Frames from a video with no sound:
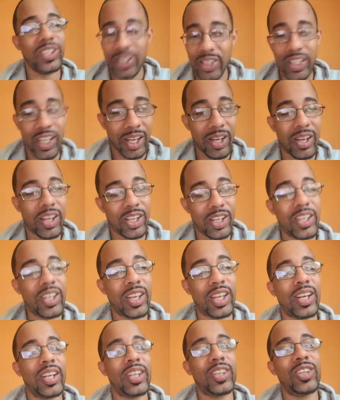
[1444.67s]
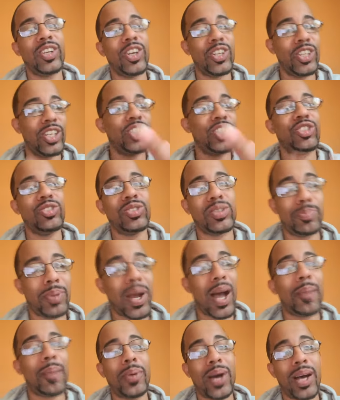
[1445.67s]
You can get you can get it, you know, you get you some
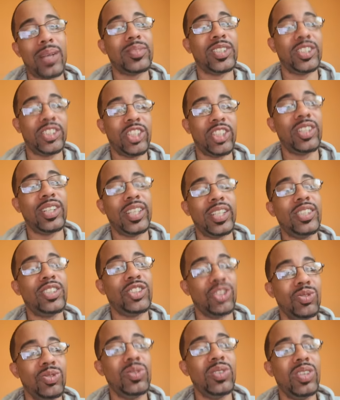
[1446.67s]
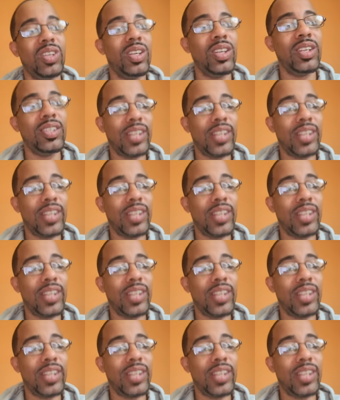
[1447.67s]
pom poms and cheerlead too.